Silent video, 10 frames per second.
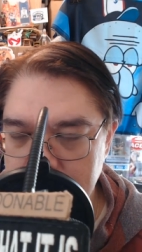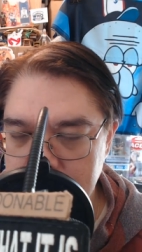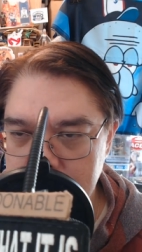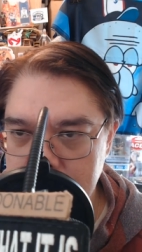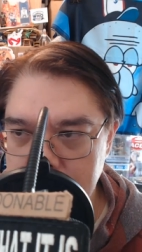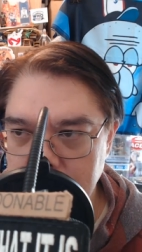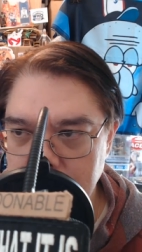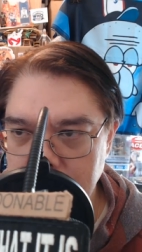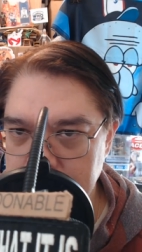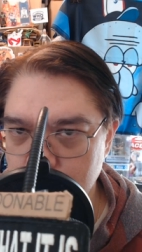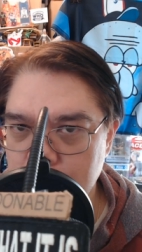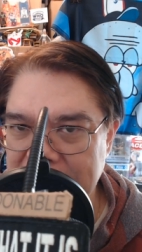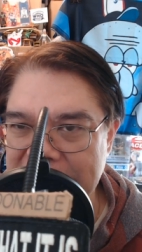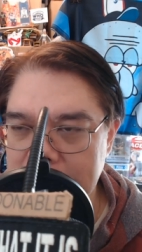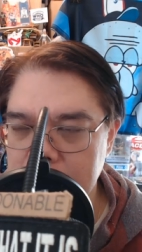so a blue
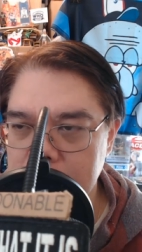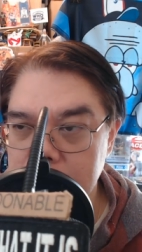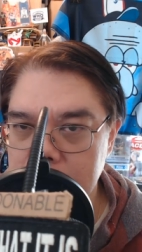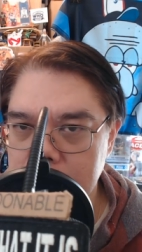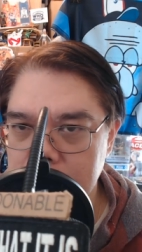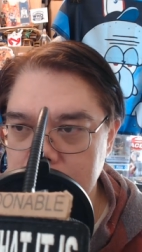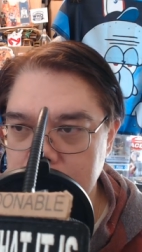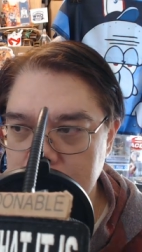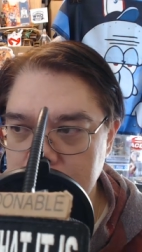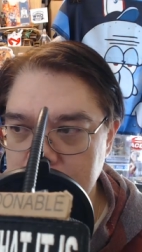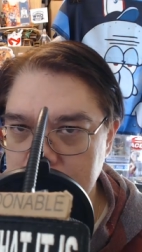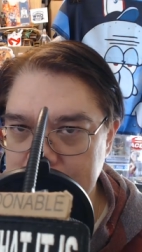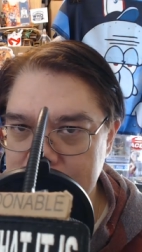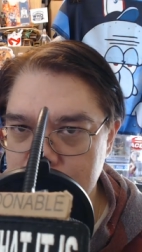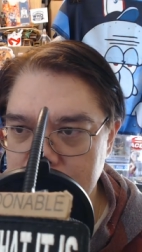dragon. So that'd be
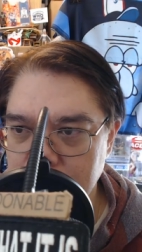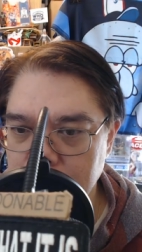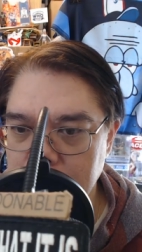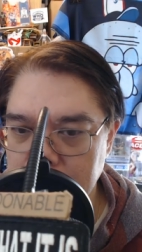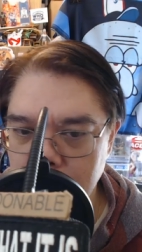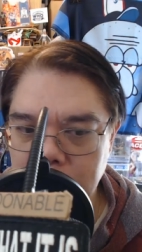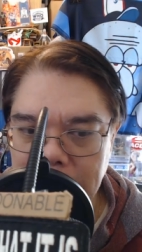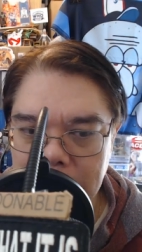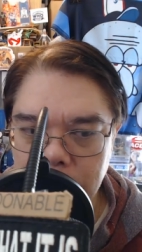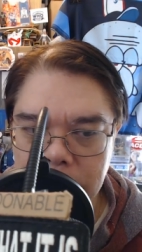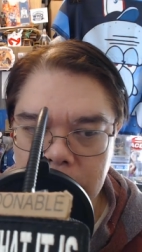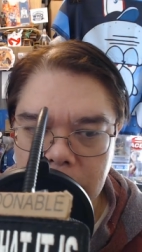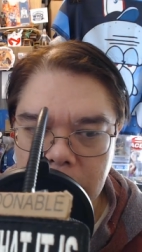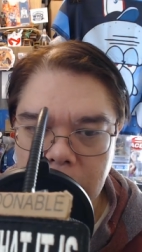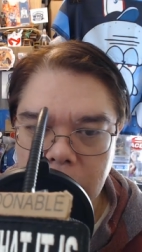interesting. Blue dragon with a
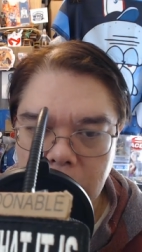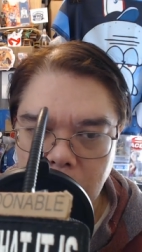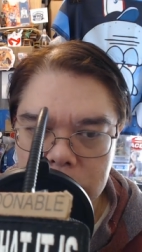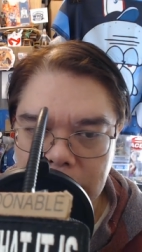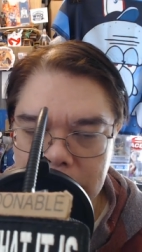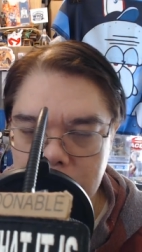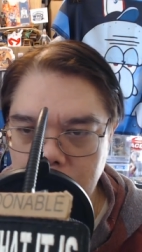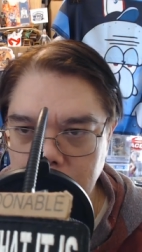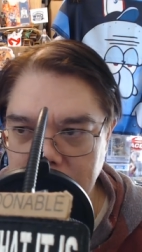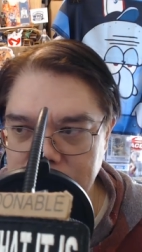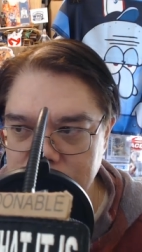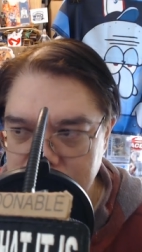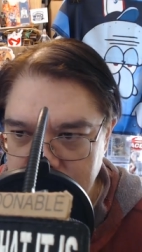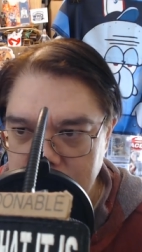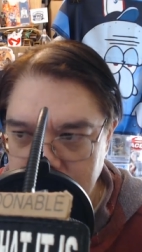closed head, so we'll have
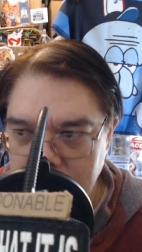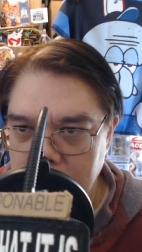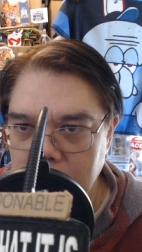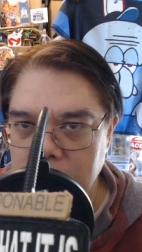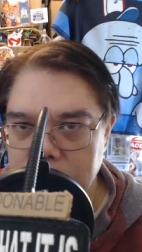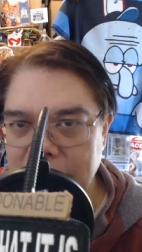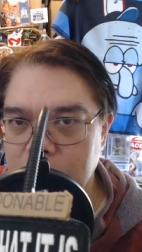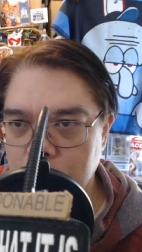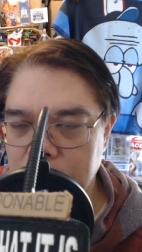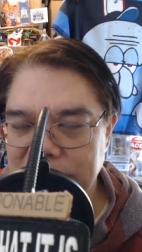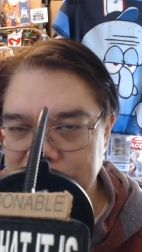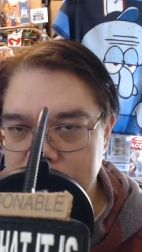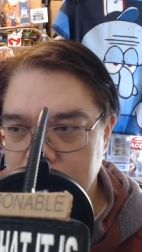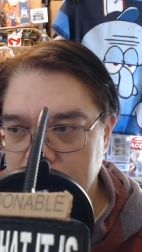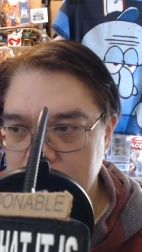that uniqueness
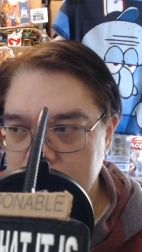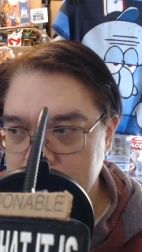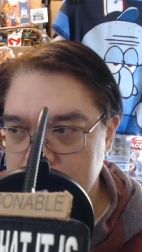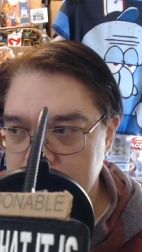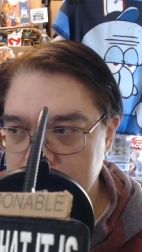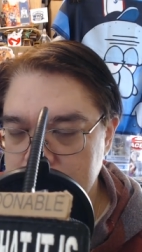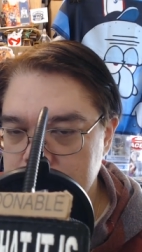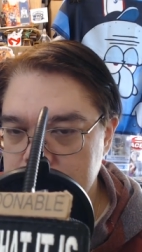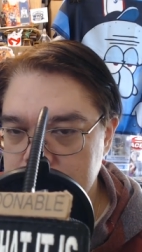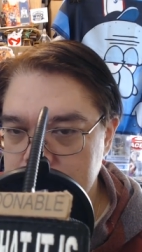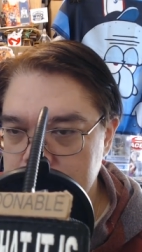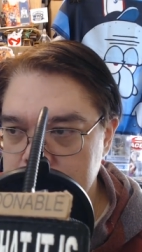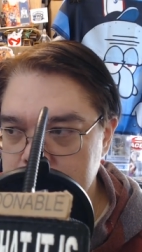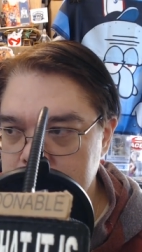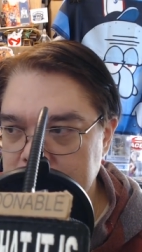there. So yeah,